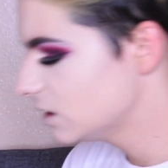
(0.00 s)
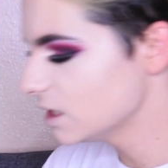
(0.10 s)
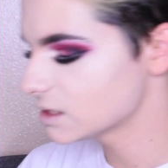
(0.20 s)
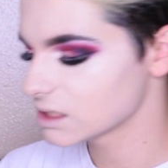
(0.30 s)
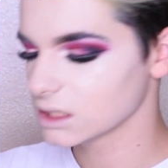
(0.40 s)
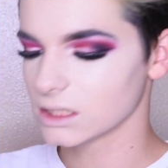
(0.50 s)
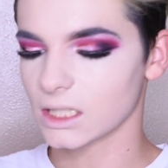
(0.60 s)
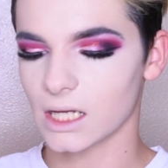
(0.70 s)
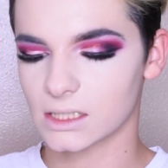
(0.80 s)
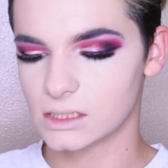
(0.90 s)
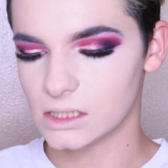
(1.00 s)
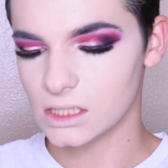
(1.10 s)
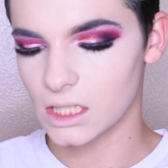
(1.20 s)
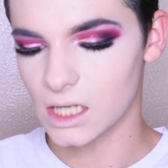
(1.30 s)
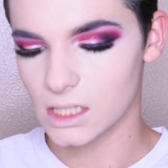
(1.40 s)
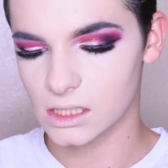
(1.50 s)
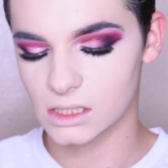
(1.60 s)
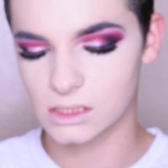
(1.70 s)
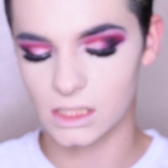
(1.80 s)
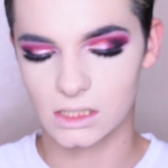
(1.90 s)
this Luxie
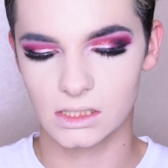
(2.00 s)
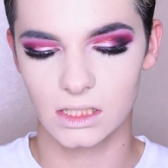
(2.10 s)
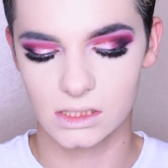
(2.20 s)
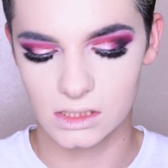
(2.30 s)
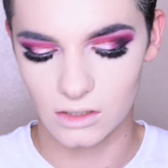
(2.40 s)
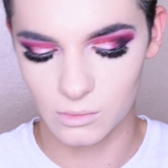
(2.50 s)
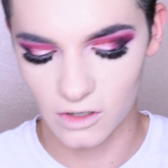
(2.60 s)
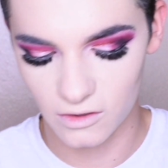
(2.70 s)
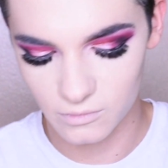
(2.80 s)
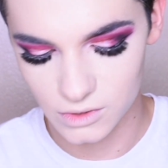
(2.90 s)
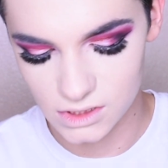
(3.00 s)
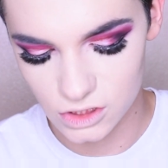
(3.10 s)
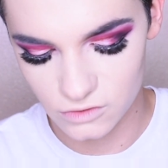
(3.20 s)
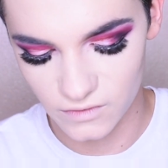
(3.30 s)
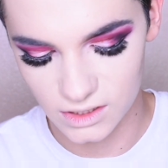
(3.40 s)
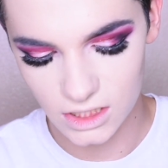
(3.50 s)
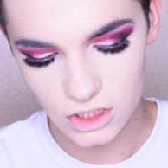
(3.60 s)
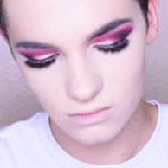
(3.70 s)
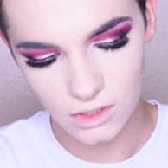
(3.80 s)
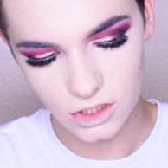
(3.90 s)
660 Precision
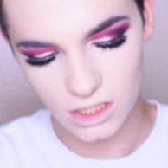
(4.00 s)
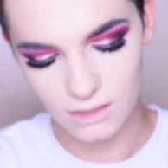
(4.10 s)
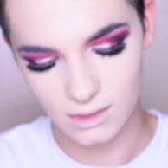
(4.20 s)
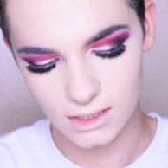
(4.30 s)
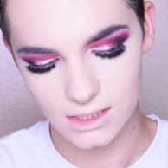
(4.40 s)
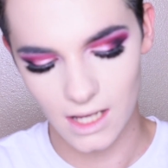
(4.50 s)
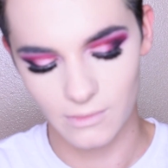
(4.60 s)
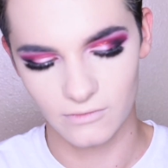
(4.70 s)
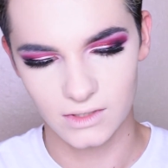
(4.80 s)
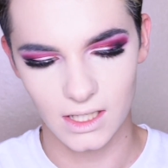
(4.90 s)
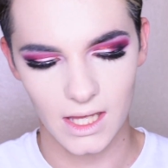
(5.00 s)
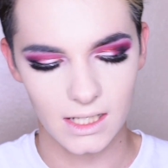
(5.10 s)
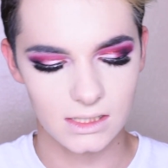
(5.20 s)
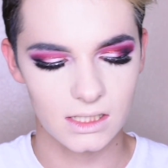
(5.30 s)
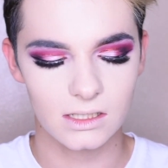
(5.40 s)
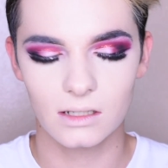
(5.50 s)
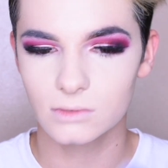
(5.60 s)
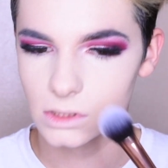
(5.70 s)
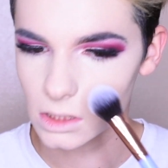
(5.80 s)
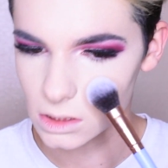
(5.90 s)
Foundation Brush and I'm going to tap off the excess and
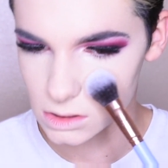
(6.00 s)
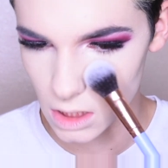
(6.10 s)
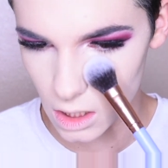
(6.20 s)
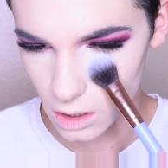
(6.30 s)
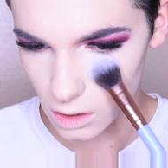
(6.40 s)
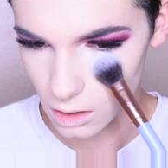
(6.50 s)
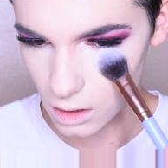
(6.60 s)
I'm just going to set